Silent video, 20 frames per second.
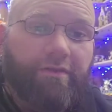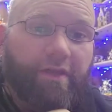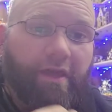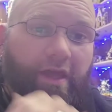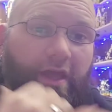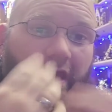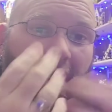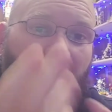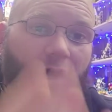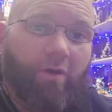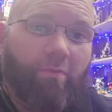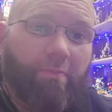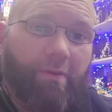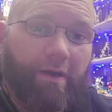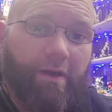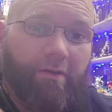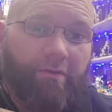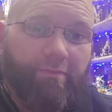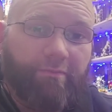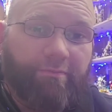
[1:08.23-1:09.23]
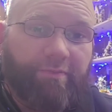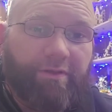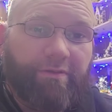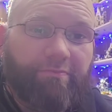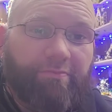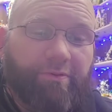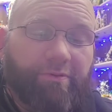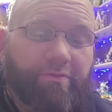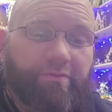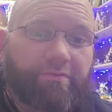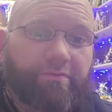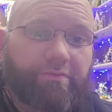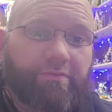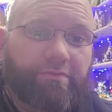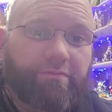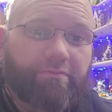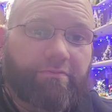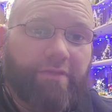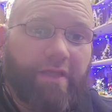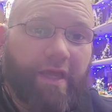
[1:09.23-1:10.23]
to help out people
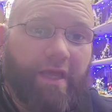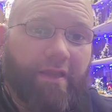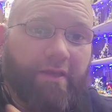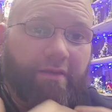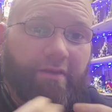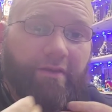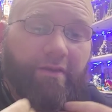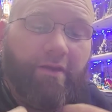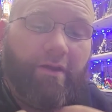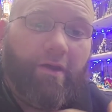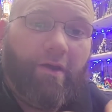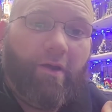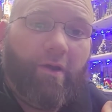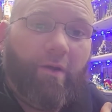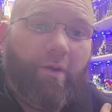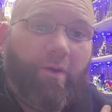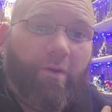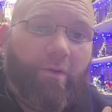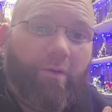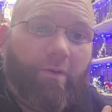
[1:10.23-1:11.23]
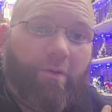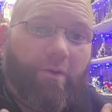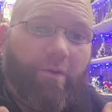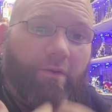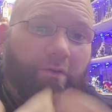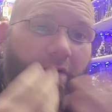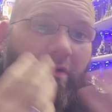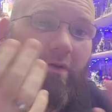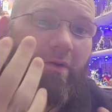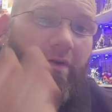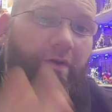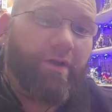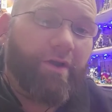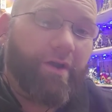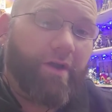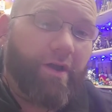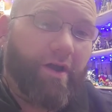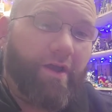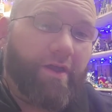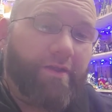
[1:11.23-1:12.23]
that are
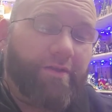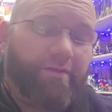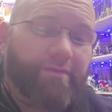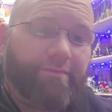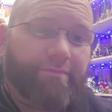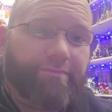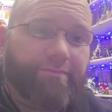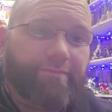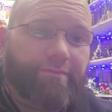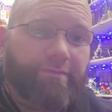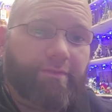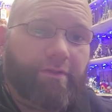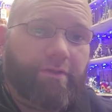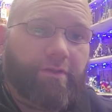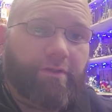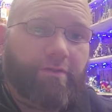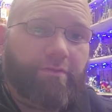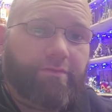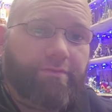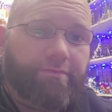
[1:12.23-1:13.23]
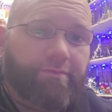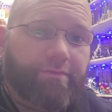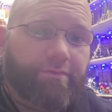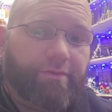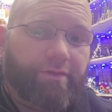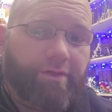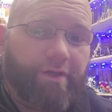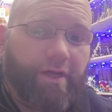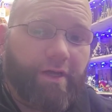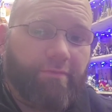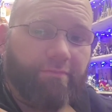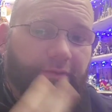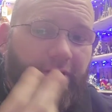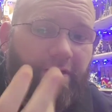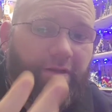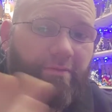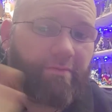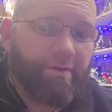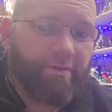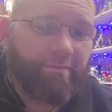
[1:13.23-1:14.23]
not, you know, or not
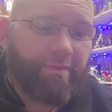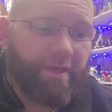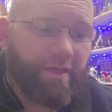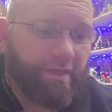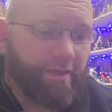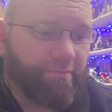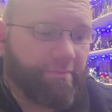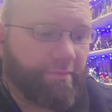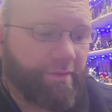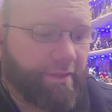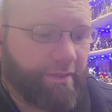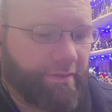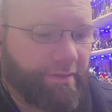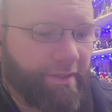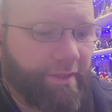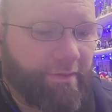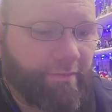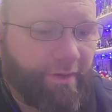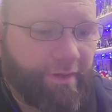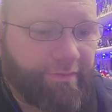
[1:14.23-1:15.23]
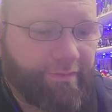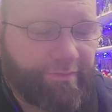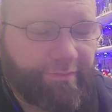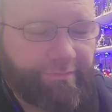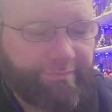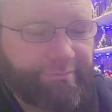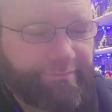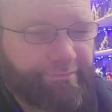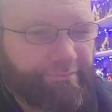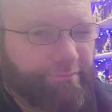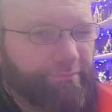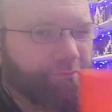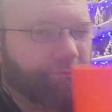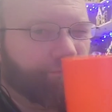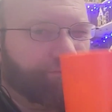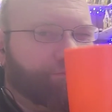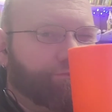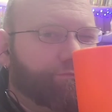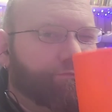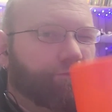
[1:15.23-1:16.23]
being able to make it. But anyways,
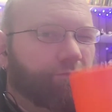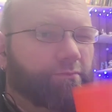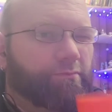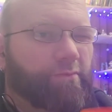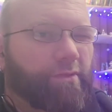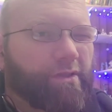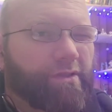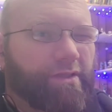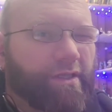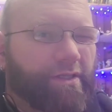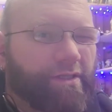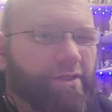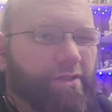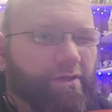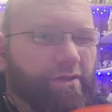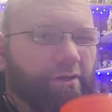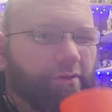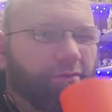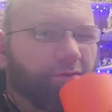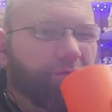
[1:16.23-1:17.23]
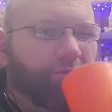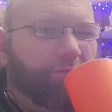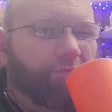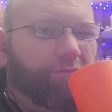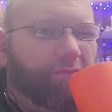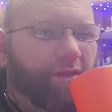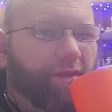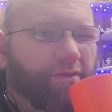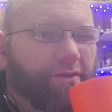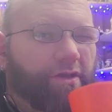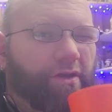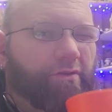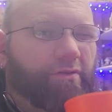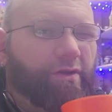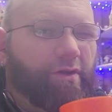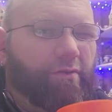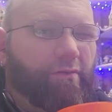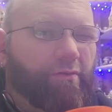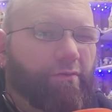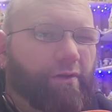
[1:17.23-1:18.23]
just let you know, let y'all
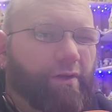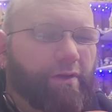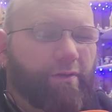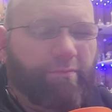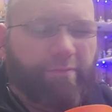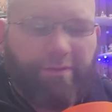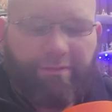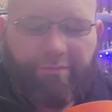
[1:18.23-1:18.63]
know a little